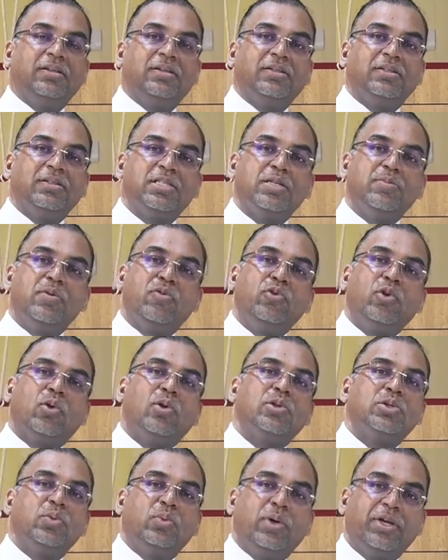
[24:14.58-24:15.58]
some of you are
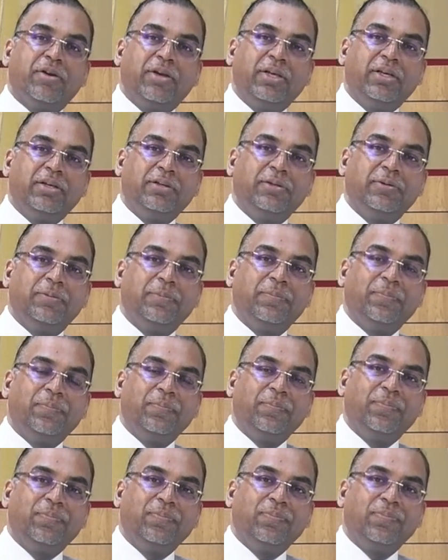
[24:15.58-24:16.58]
also wondering
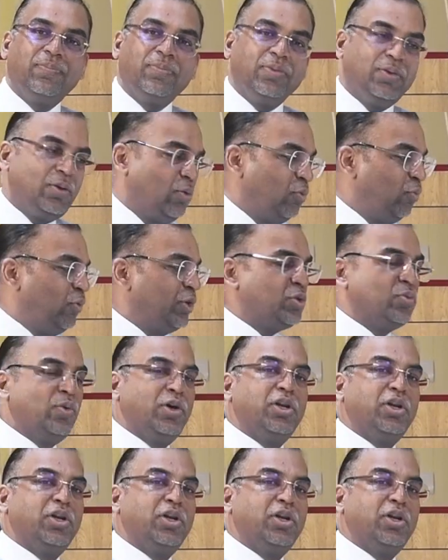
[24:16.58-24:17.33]
which one